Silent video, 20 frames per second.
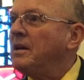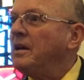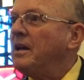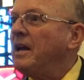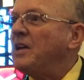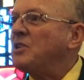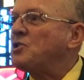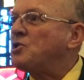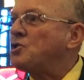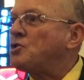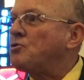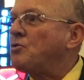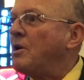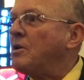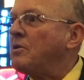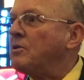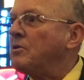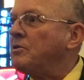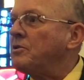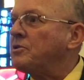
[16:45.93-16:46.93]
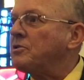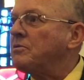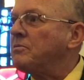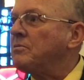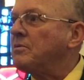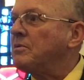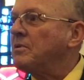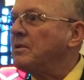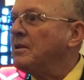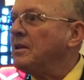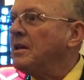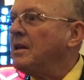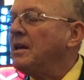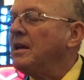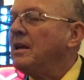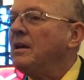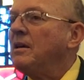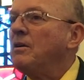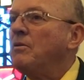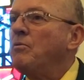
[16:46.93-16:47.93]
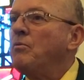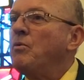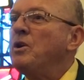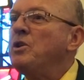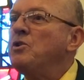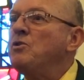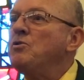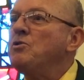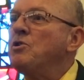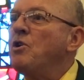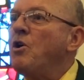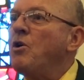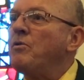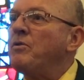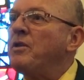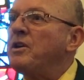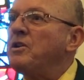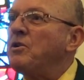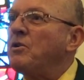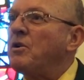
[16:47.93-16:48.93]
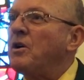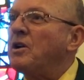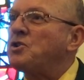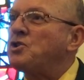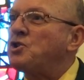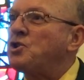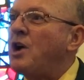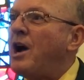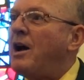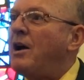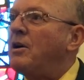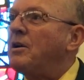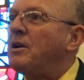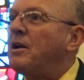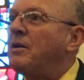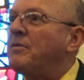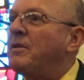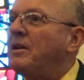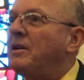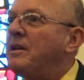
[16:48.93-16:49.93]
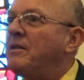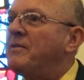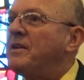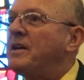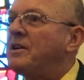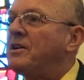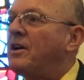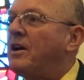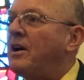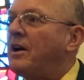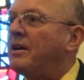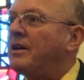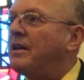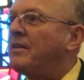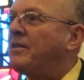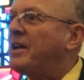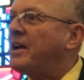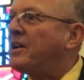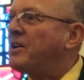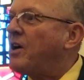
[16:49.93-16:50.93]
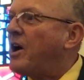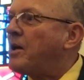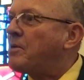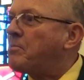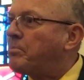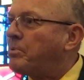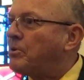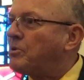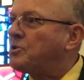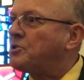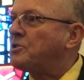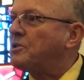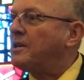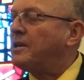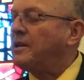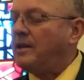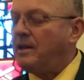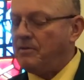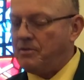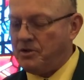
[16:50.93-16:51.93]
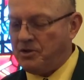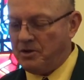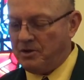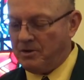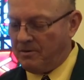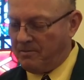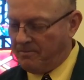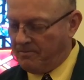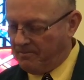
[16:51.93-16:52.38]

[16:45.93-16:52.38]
and struggles, when you know that you're a child of the living God and that God personally loves you.